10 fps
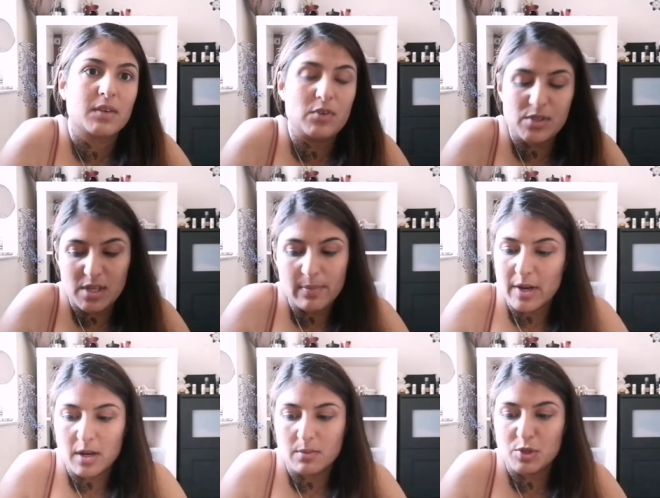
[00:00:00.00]
If you see
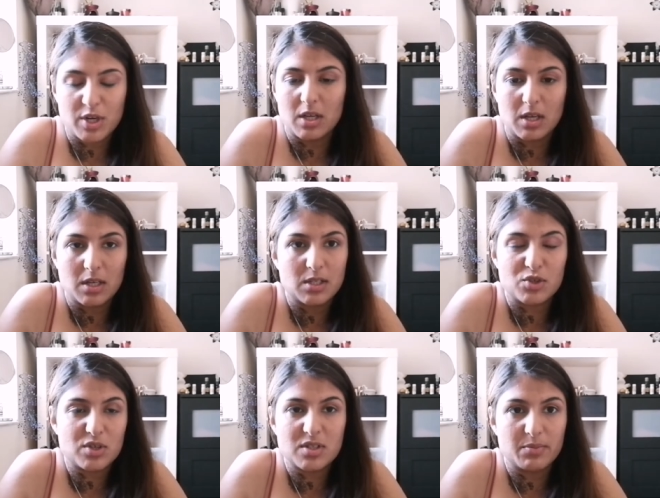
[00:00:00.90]
my arm shaking, it's
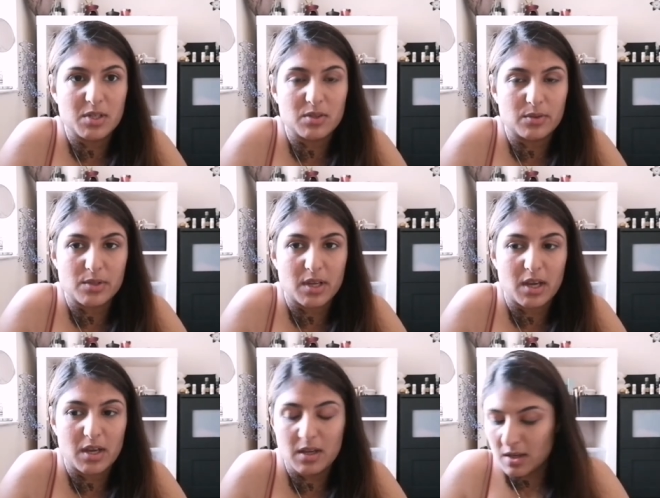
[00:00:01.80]
just the muscles,
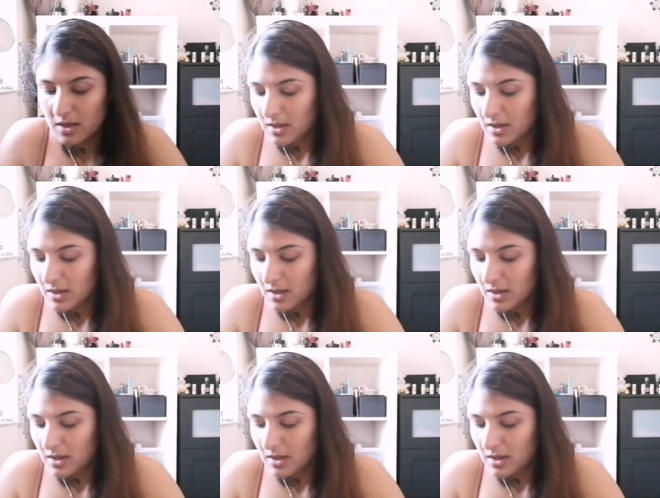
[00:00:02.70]
okay?